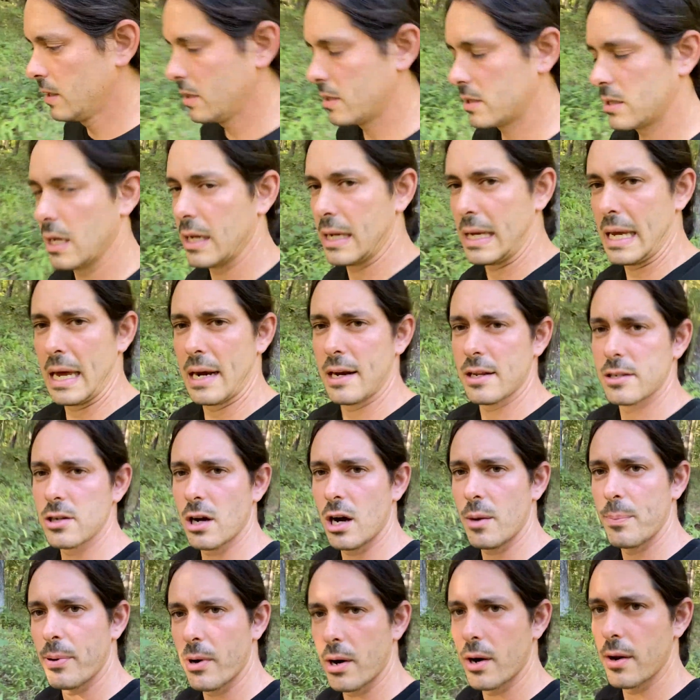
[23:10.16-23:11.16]
Again, it's
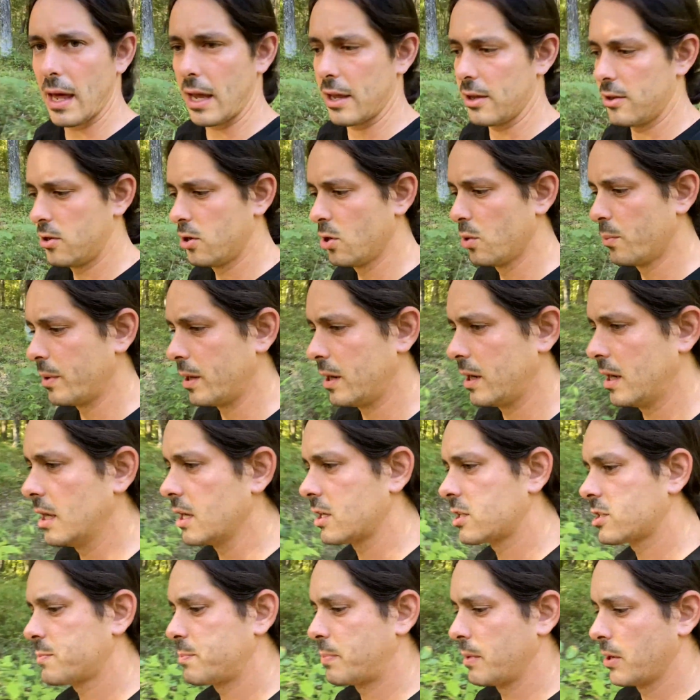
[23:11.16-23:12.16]
all part of that human
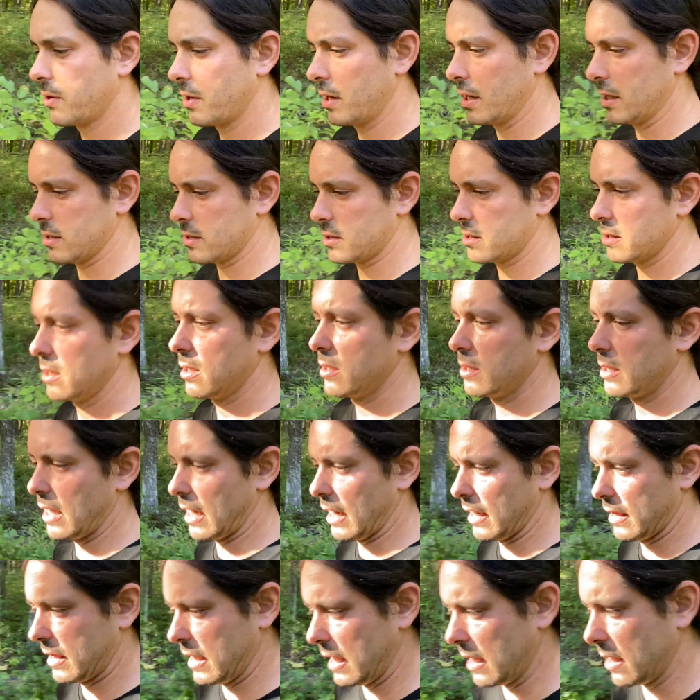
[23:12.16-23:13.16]
experience that
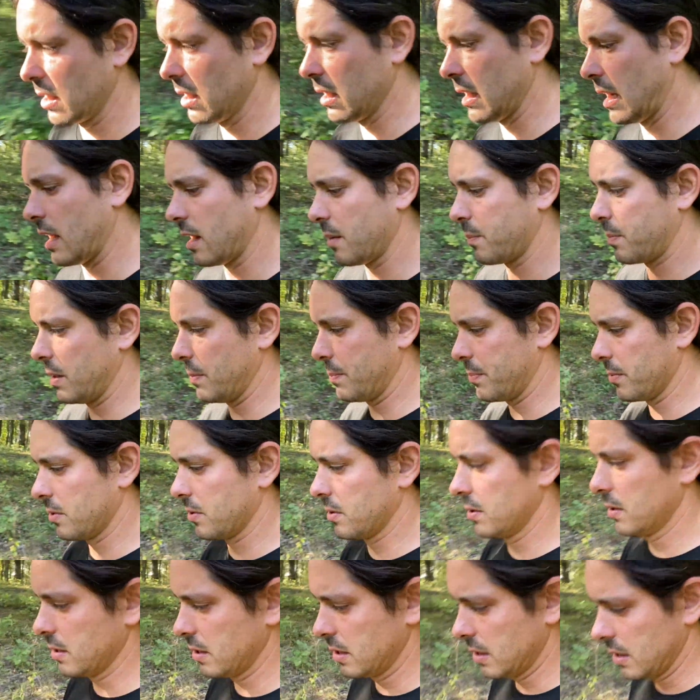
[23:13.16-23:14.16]
I think a lot of
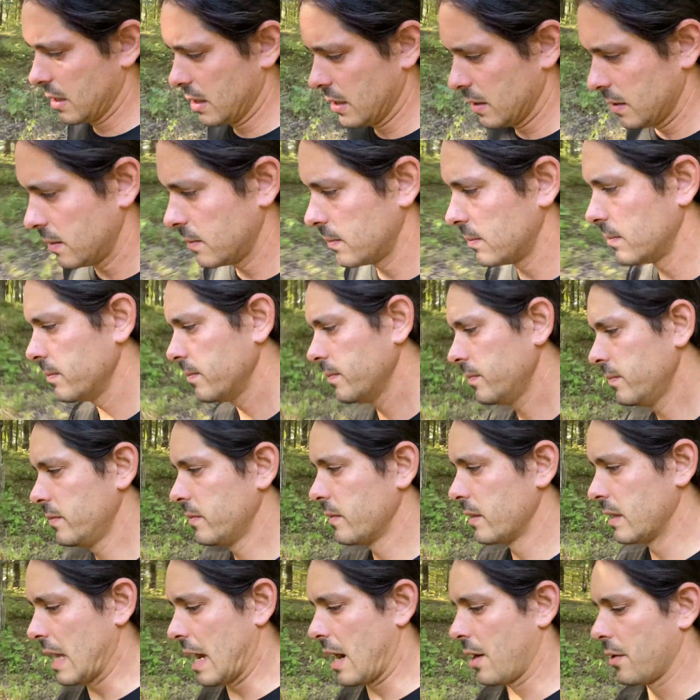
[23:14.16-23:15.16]
people
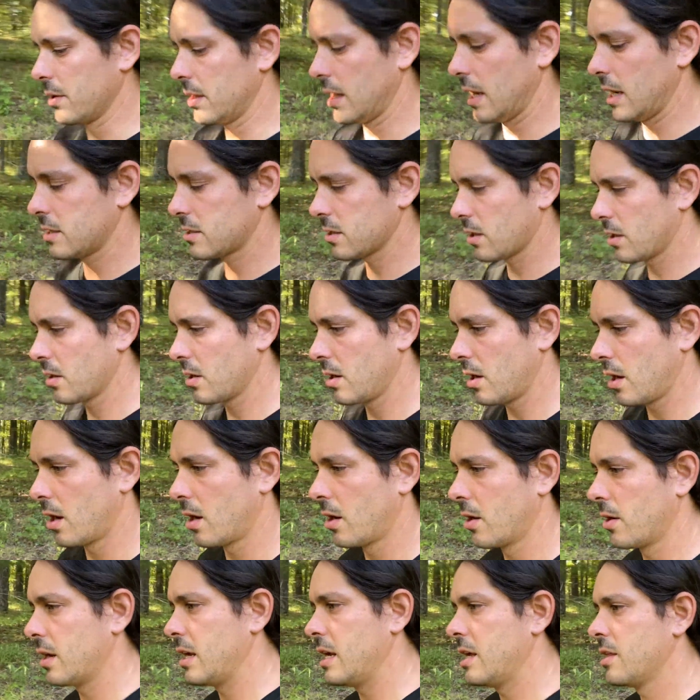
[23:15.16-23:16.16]
nowadays
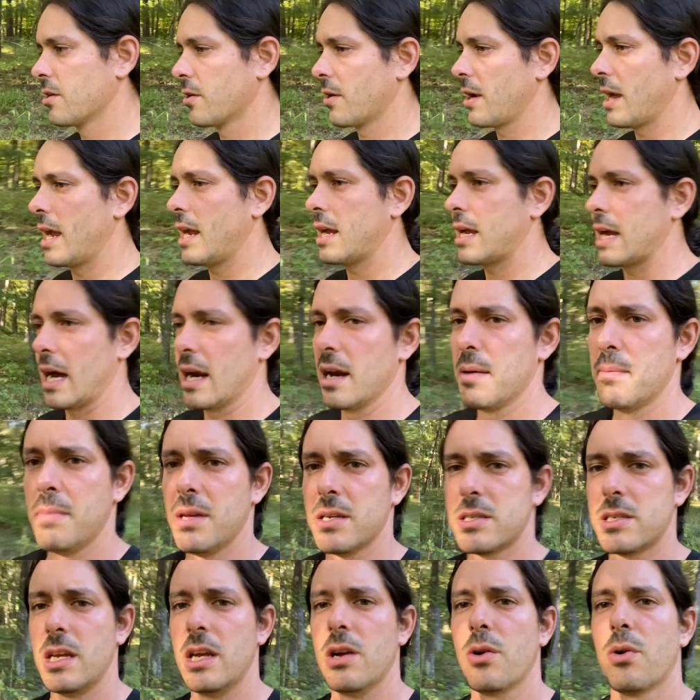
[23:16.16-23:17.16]
are either A, kind of
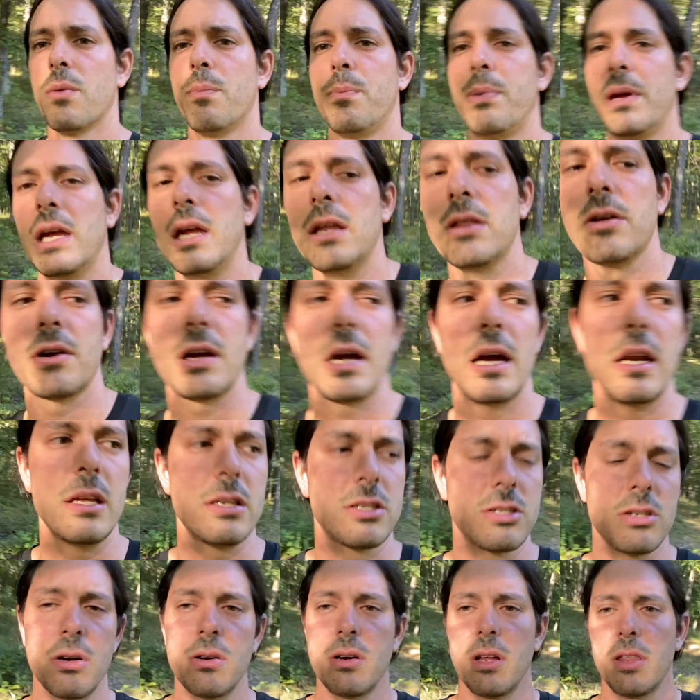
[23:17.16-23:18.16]
missing, or B, they're kind of
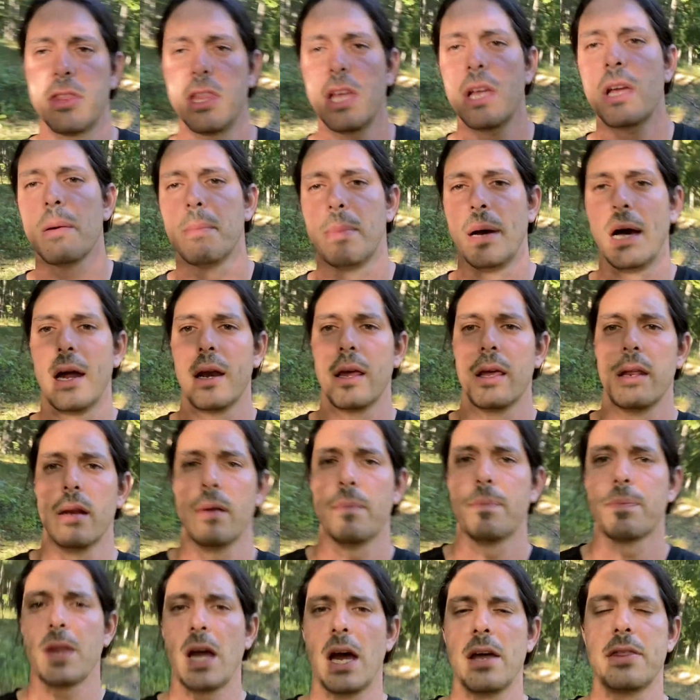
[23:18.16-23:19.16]
starting to think about it.
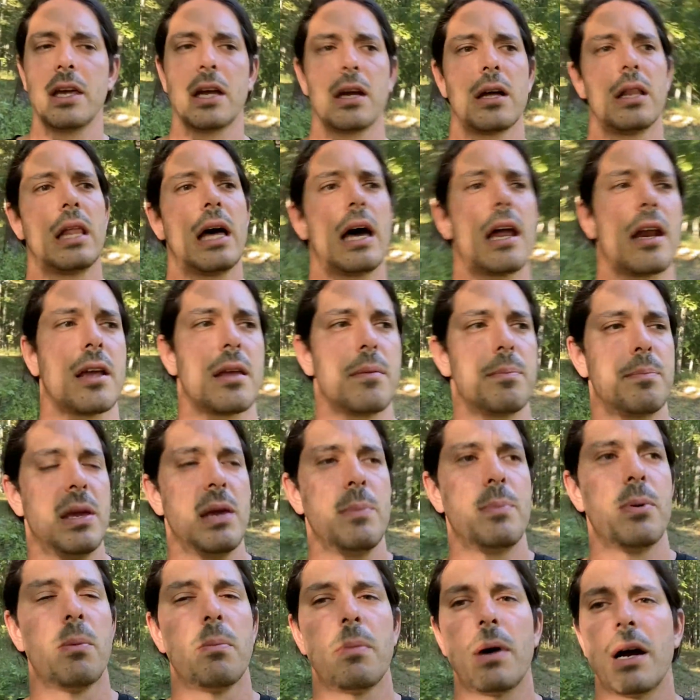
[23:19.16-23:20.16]
I think a lot of
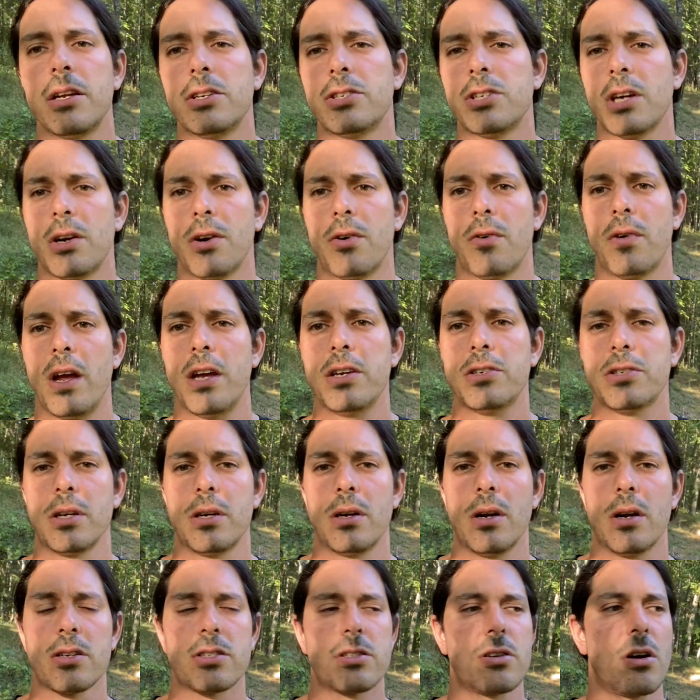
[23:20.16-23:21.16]
people my
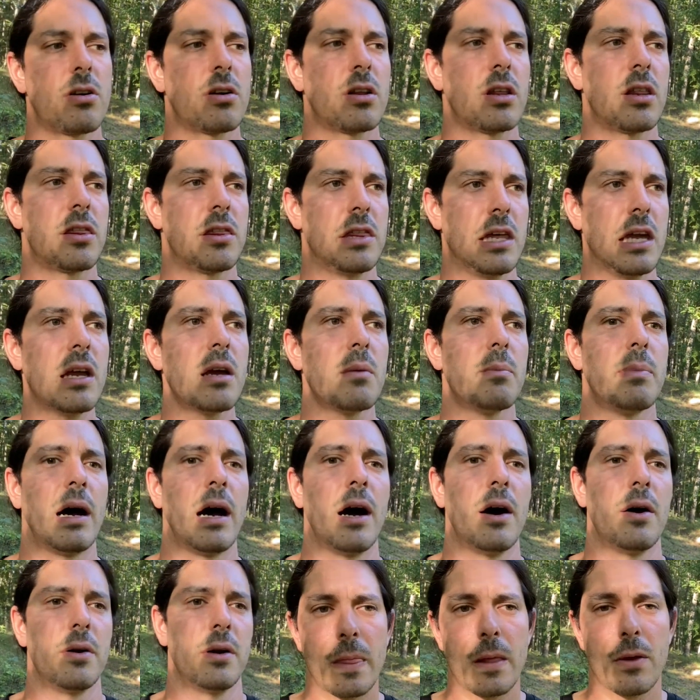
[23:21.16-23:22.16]
generation are starting to think
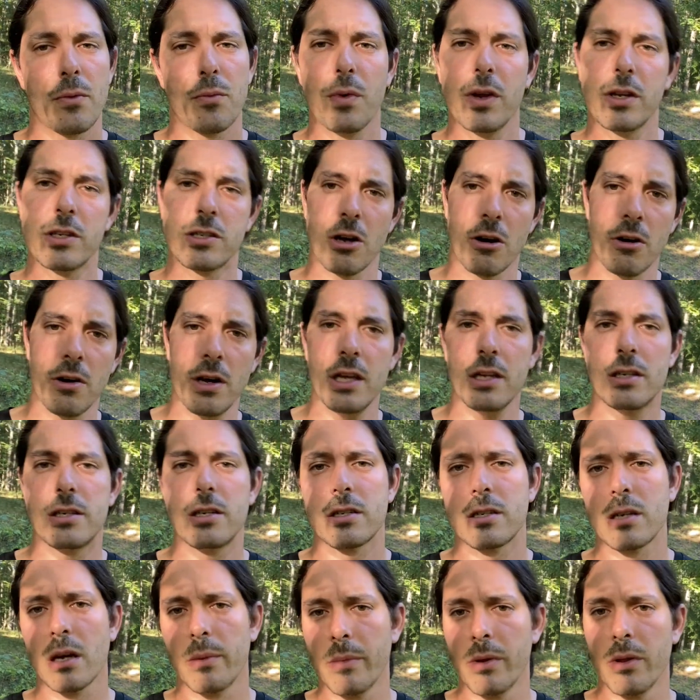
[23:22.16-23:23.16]
about returning to
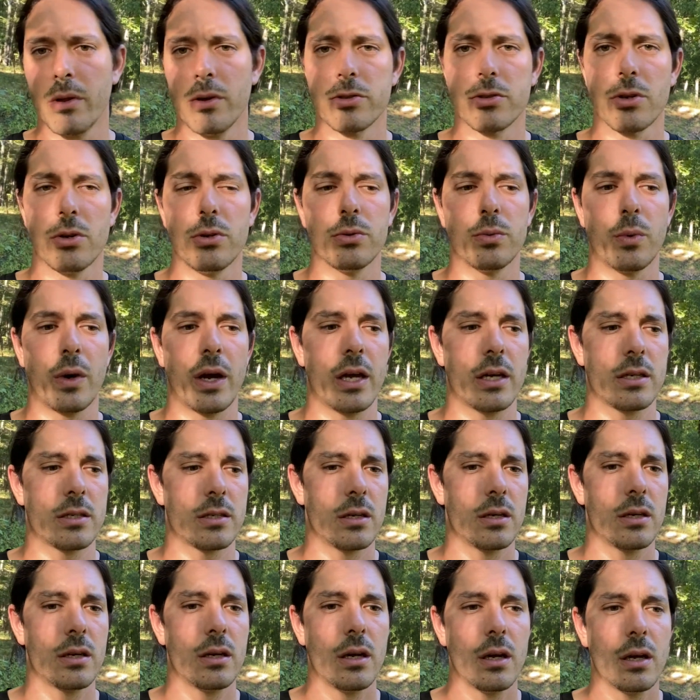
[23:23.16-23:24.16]
some of those old ways.